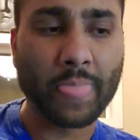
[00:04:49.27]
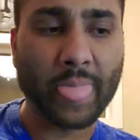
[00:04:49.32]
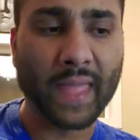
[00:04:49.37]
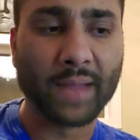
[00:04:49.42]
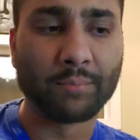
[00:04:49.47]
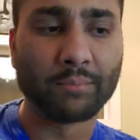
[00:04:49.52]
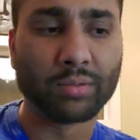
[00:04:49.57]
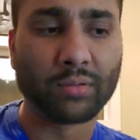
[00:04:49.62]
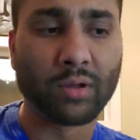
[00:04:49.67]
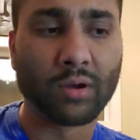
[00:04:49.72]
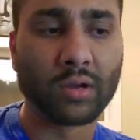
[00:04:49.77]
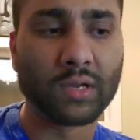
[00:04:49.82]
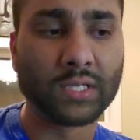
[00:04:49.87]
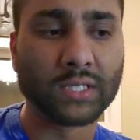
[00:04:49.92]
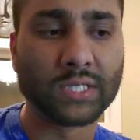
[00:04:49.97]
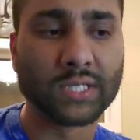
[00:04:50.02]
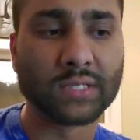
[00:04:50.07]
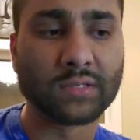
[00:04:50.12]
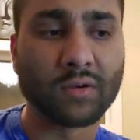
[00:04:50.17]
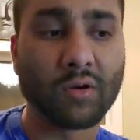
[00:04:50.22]
and
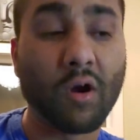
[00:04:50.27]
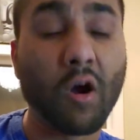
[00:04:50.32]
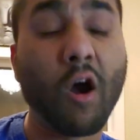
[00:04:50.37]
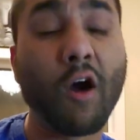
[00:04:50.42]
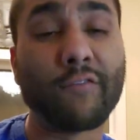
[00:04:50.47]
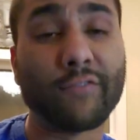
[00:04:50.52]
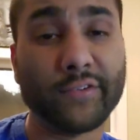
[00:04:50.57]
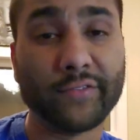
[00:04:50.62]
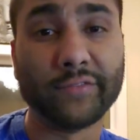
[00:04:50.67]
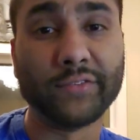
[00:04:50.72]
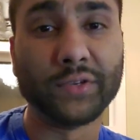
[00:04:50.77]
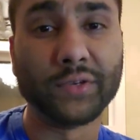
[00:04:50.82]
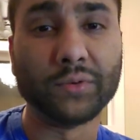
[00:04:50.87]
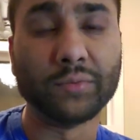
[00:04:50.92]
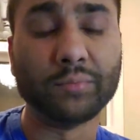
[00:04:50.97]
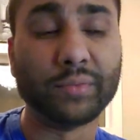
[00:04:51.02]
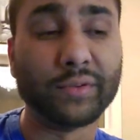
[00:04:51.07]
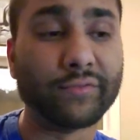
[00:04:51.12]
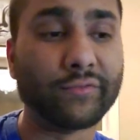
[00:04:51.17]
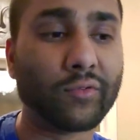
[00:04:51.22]
blockages off of you
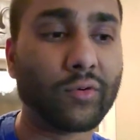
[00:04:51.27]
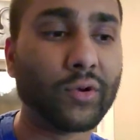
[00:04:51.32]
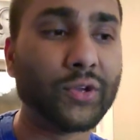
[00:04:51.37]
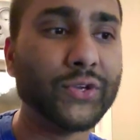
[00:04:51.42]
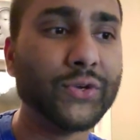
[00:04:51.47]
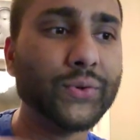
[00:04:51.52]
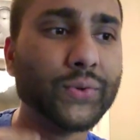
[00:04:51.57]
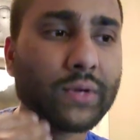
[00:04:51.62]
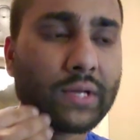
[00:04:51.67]
before you